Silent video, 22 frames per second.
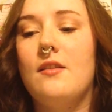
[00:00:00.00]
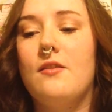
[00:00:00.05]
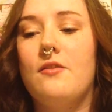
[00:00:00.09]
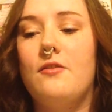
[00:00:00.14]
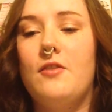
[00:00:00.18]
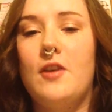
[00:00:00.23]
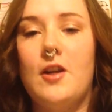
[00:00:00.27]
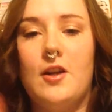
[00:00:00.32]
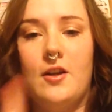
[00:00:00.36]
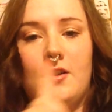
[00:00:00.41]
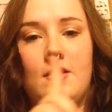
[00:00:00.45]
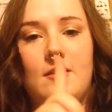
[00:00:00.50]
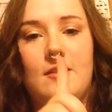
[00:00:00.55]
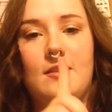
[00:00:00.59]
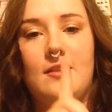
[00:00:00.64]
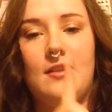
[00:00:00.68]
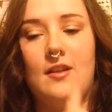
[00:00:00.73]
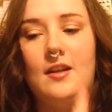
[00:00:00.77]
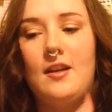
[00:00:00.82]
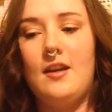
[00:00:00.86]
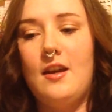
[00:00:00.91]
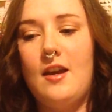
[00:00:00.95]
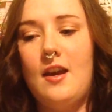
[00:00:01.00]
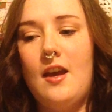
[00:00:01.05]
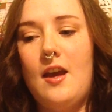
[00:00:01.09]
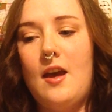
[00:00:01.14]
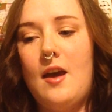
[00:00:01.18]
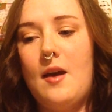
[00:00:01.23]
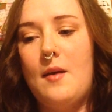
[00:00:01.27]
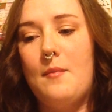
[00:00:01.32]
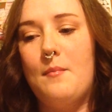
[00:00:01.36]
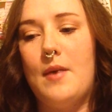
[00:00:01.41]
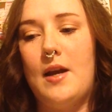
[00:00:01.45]
First,
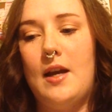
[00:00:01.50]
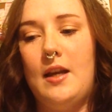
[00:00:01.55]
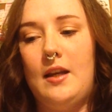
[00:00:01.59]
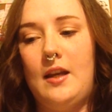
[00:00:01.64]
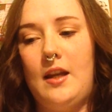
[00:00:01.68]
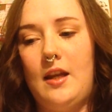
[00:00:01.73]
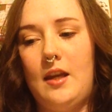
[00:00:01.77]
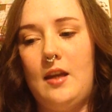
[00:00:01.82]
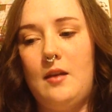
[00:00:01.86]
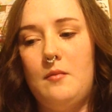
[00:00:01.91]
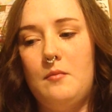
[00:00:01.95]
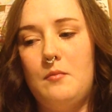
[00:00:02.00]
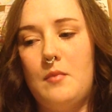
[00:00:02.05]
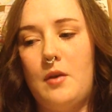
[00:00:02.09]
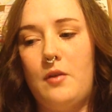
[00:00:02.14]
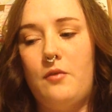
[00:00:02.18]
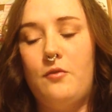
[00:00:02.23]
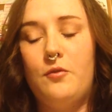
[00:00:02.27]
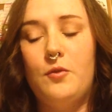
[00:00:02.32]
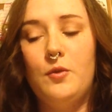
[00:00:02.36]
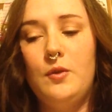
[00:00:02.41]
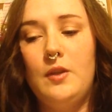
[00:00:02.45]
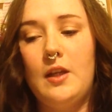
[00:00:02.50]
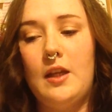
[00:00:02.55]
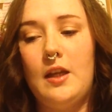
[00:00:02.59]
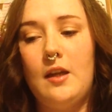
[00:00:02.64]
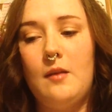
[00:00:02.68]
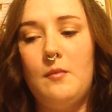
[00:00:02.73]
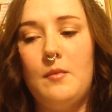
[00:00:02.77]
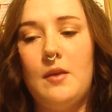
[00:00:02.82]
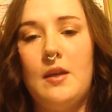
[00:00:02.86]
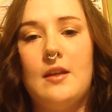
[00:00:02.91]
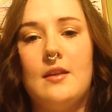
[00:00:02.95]
my full
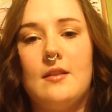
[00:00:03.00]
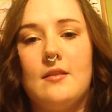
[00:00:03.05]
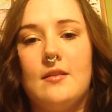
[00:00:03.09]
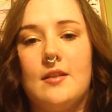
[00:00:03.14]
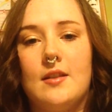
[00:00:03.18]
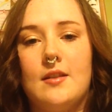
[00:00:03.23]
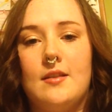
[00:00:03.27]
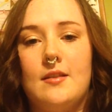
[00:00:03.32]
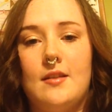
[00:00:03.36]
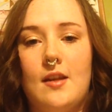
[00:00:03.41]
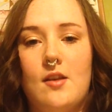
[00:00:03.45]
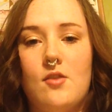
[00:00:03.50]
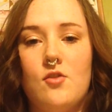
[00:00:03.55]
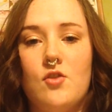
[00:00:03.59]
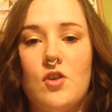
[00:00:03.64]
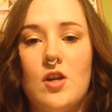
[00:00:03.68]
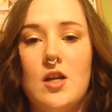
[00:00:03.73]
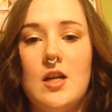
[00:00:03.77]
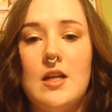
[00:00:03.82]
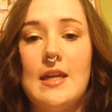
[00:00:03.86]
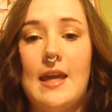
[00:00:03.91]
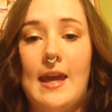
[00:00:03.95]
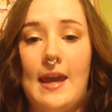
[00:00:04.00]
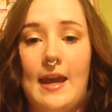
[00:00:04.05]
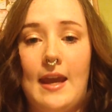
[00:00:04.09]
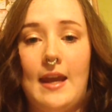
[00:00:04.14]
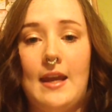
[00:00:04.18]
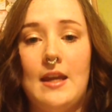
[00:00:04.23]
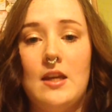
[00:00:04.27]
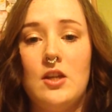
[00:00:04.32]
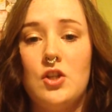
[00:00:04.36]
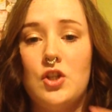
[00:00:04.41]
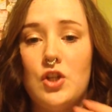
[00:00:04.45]
name is Cassandra
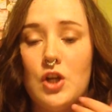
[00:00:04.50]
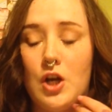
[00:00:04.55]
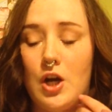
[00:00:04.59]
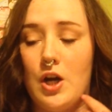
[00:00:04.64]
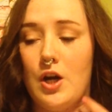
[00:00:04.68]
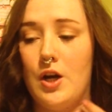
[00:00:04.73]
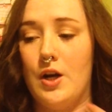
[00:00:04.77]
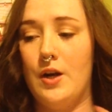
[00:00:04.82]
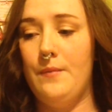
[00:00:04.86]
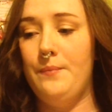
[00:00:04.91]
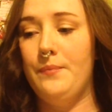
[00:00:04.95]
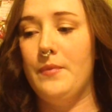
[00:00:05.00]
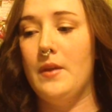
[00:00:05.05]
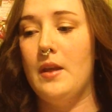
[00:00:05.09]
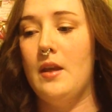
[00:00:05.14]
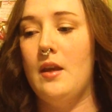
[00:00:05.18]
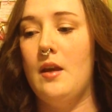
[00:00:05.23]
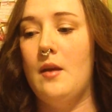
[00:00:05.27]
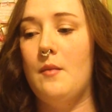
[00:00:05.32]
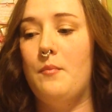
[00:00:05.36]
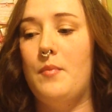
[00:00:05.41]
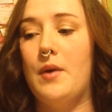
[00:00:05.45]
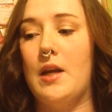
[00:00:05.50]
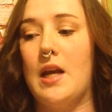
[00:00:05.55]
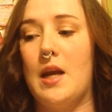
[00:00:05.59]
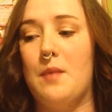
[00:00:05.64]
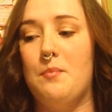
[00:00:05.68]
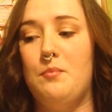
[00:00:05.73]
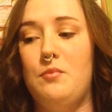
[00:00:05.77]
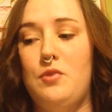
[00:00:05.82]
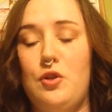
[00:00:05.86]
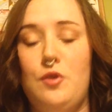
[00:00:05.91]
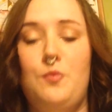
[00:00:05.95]
K. Shaw, but I
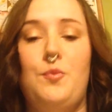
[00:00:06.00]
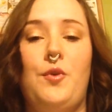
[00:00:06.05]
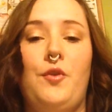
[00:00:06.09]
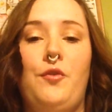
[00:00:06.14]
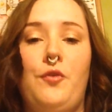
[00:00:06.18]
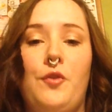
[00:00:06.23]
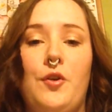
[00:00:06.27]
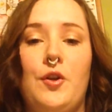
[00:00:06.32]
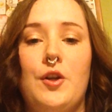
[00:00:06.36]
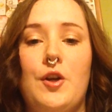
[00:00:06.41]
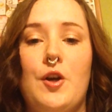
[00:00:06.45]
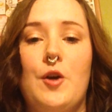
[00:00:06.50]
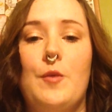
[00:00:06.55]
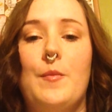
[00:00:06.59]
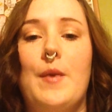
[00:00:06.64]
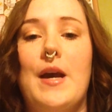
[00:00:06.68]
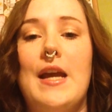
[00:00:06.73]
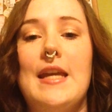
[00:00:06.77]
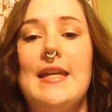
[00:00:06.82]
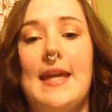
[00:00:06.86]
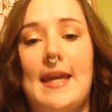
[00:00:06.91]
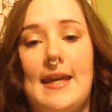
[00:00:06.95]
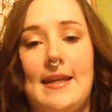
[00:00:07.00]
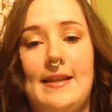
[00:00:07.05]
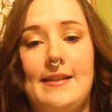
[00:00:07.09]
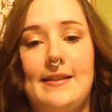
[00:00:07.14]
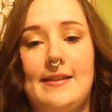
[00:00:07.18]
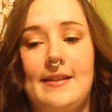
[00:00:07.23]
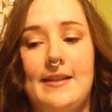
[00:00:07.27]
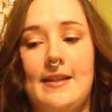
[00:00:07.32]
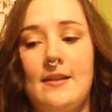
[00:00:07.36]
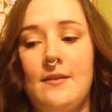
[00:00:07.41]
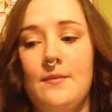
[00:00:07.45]
do prefer to go by
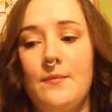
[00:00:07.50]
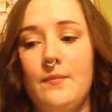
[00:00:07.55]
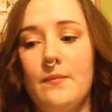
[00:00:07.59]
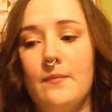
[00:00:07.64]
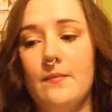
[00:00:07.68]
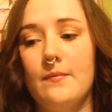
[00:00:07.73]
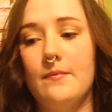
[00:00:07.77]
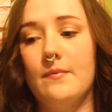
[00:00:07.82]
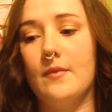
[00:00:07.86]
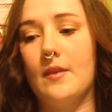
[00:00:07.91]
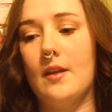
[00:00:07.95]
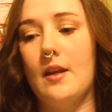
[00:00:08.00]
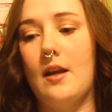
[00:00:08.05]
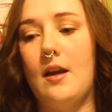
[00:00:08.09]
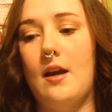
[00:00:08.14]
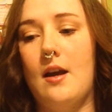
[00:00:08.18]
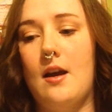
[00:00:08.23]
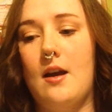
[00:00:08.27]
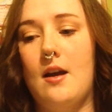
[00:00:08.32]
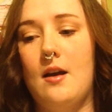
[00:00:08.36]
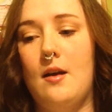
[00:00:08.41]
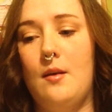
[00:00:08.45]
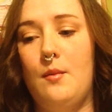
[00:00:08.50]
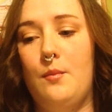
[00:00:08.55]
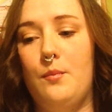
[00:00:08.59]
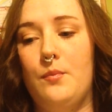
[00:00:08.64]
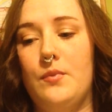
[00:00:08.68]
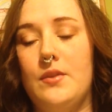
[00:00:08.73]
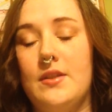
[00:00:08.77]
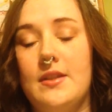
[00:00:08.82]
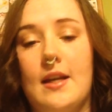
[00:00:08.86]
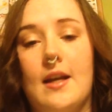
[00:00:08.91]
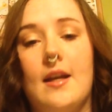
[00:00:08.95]
Casey.
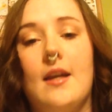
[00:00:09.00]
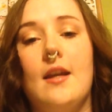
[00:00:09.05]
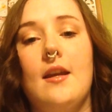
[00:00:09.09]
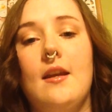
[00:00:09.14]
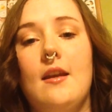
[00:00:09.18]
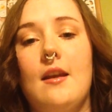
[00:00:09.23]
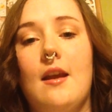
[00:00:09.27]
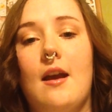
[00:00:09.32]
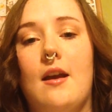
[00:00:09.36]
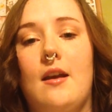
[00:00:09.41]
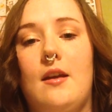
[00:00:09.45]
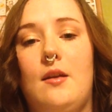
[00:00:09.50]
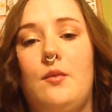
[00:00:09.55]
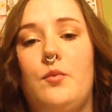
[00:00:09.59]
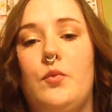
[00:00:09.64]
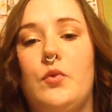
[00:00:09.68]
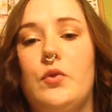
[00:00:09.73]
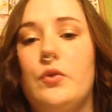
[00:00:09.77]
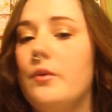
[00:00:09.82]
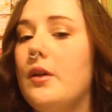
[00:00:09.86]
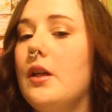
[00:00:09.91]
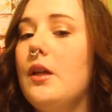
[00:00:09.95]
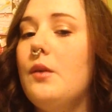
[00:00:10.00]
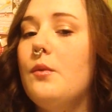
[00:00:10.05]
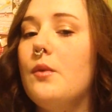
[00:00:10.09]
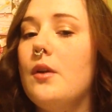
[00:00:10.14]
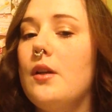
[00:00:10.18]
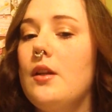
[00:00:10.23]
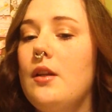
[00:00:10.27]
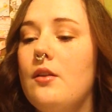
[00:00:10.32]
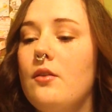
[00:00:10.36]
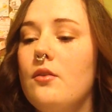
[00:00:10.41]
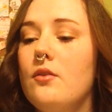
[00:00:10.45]
Second, I am
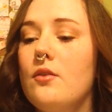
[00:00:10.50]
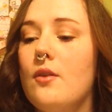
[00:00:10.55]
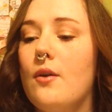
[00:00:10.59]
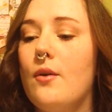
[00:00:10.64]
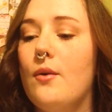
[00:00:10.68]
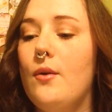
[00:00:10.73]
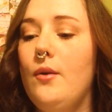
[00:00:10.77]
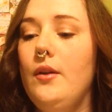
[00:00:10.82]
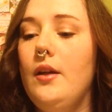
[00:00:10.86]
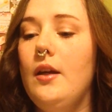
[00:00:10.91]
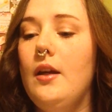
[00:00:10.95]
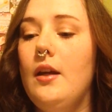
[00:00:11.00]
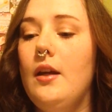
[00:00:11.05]
21 years old.